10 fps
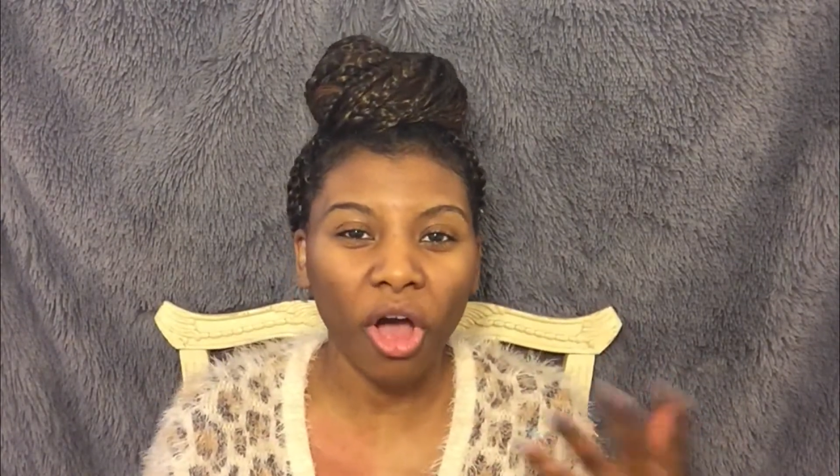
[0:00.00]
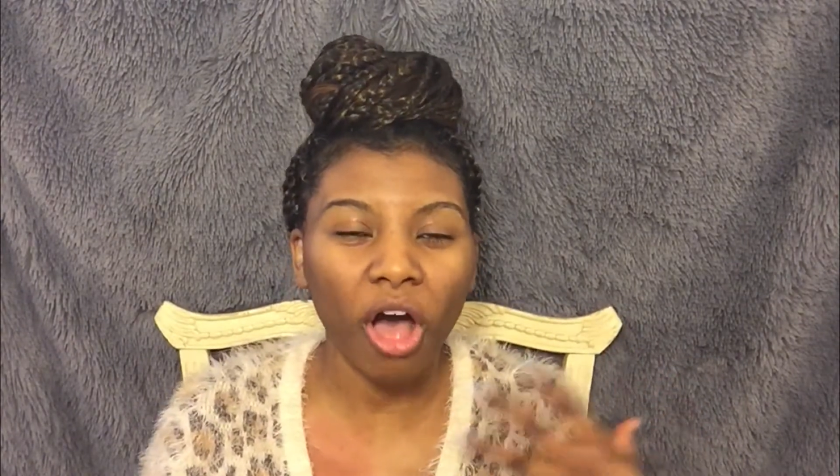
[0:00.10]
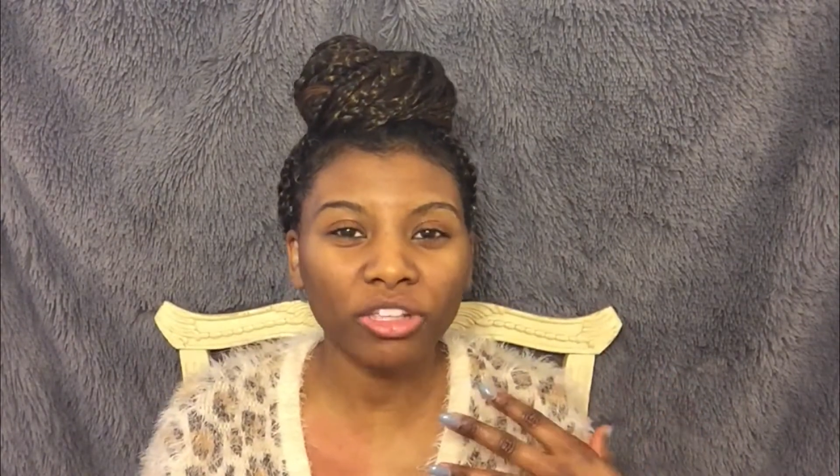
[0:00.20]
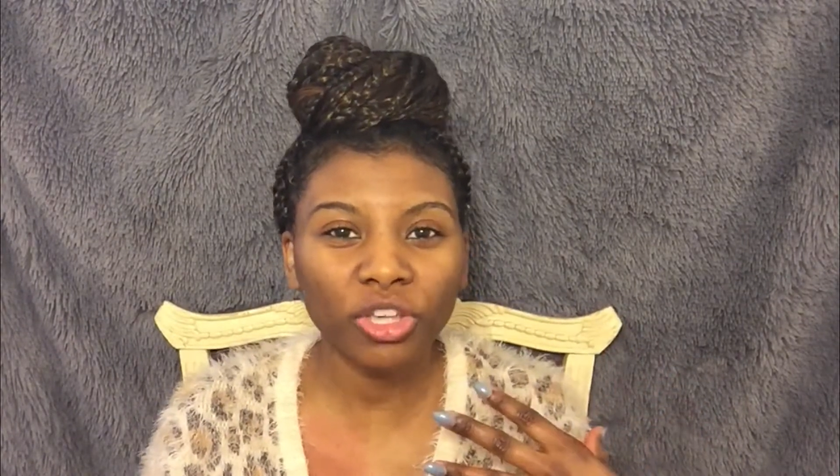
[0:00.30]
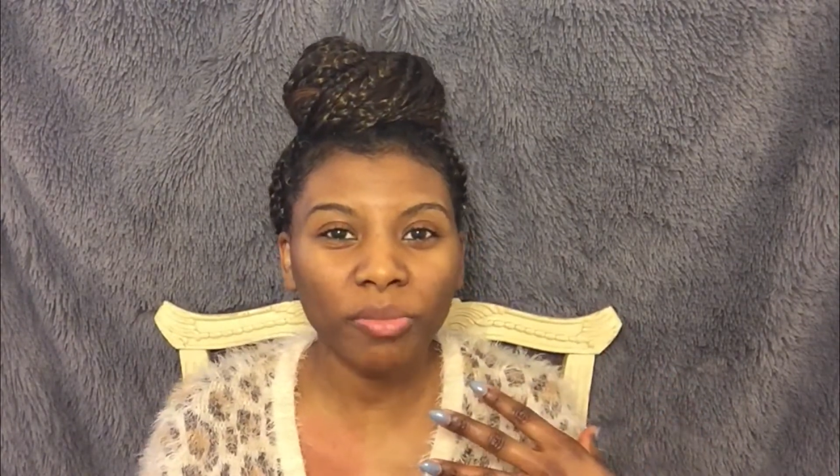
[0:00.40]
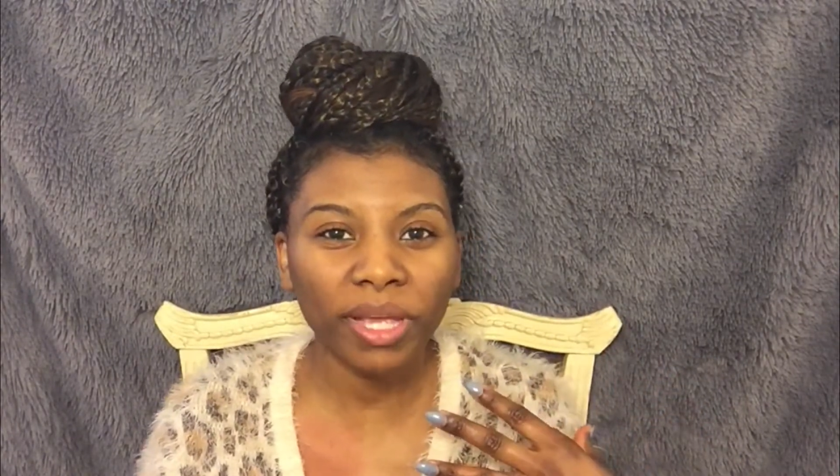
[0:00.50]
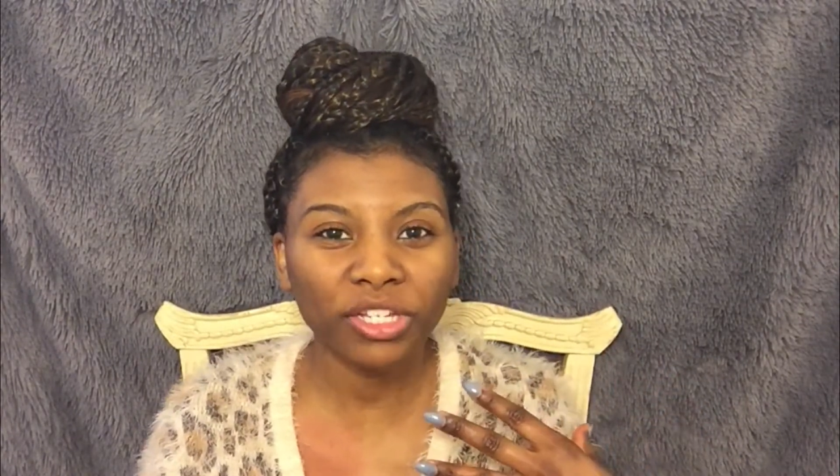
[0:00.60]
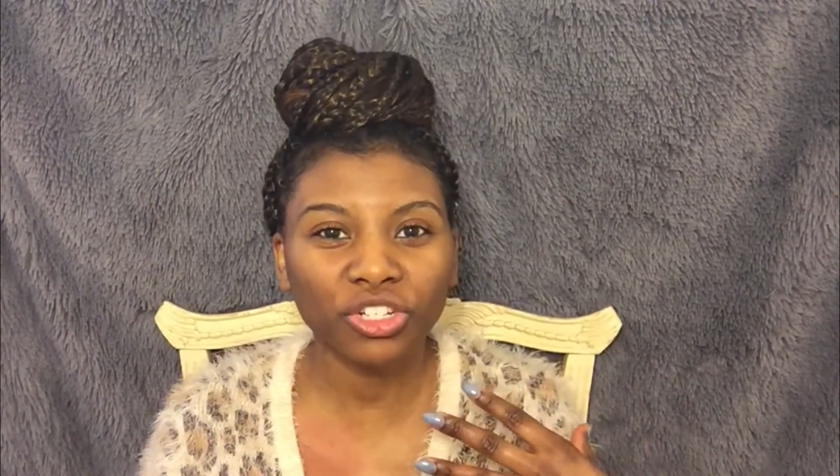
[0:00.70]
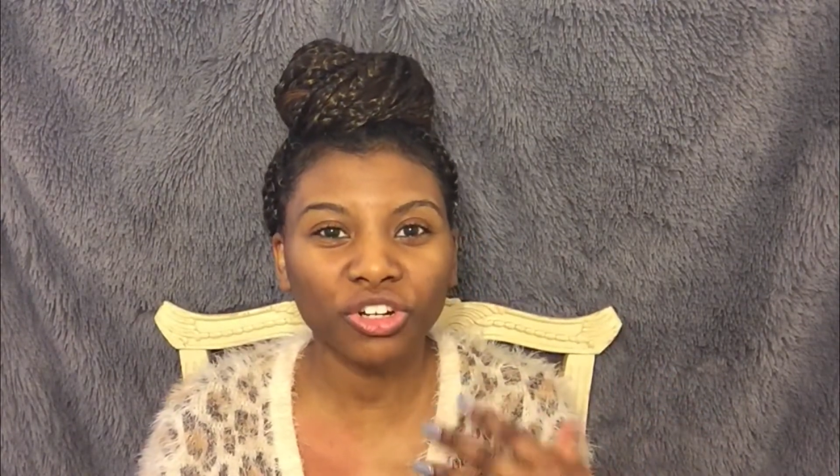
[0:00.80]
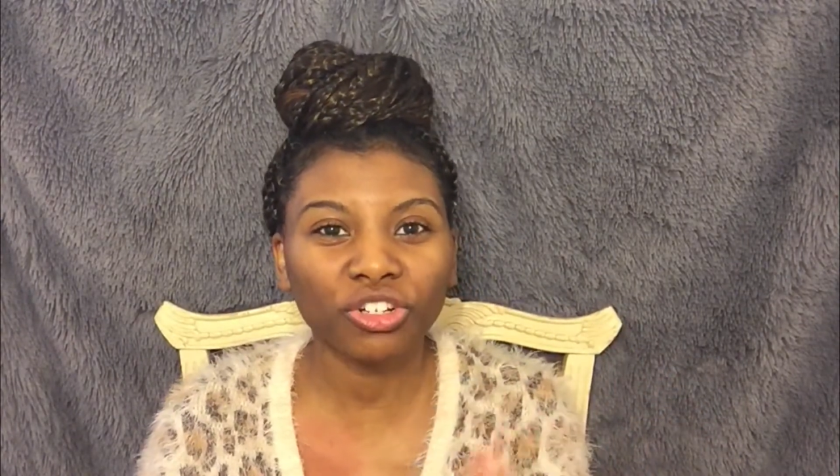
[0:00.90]
also make
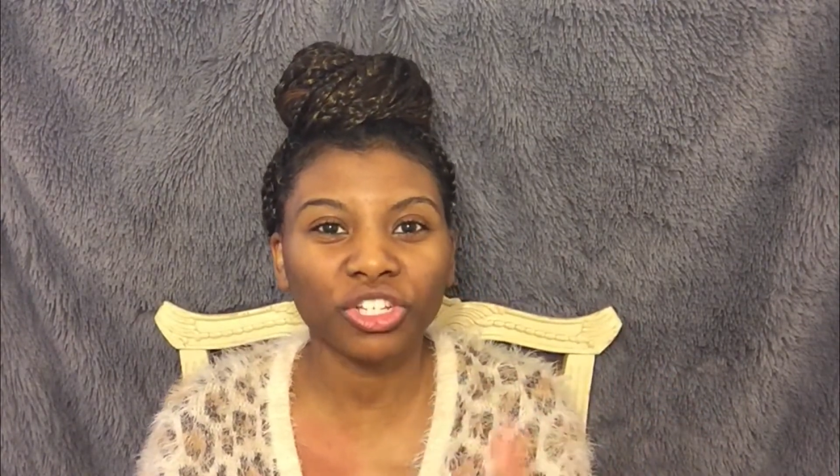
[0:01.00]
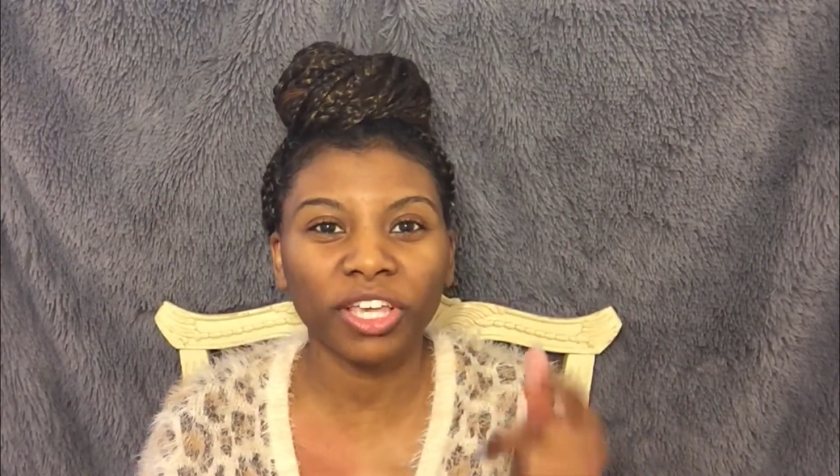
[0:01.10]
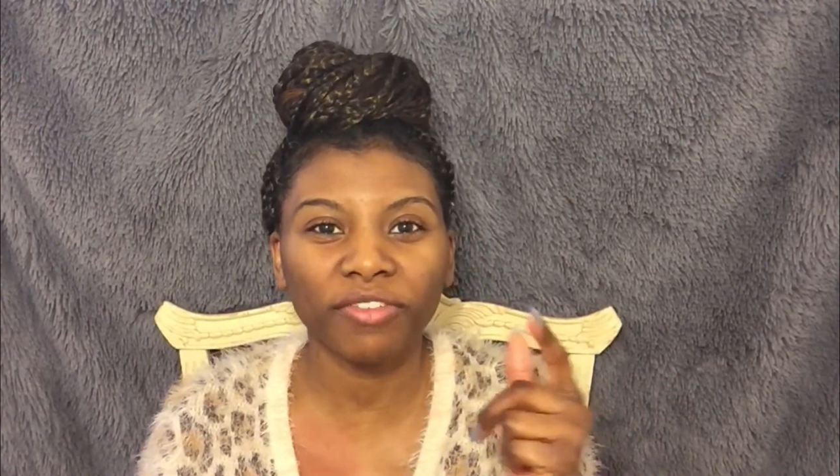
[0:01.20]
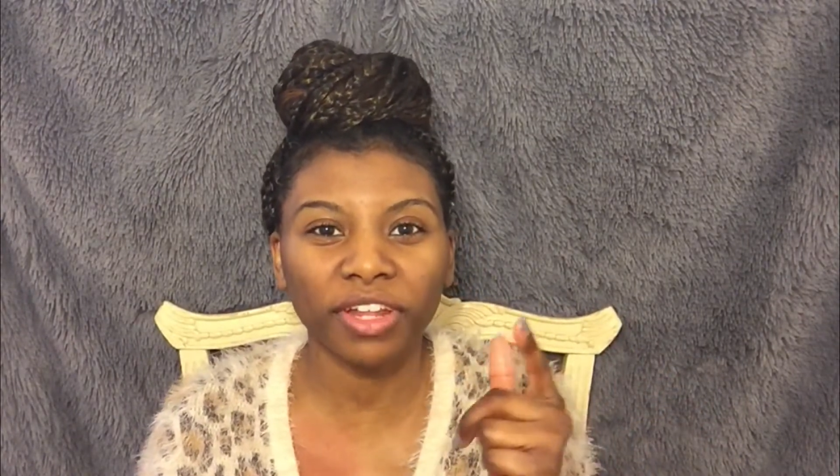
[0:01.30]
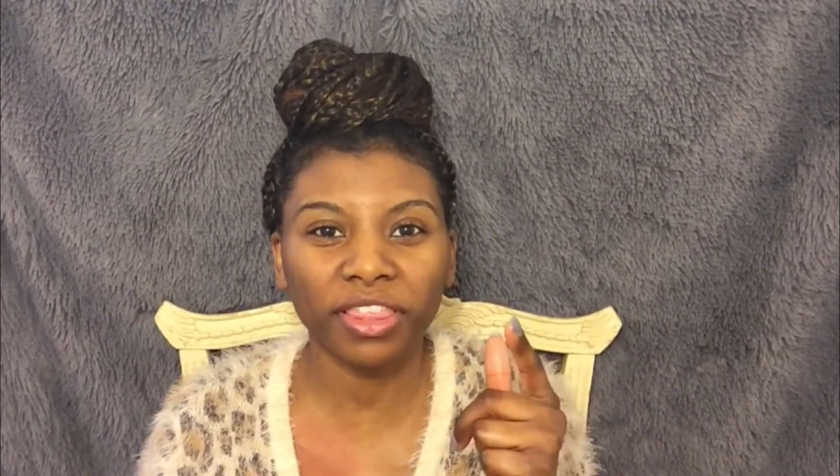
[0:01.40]
sure to give it a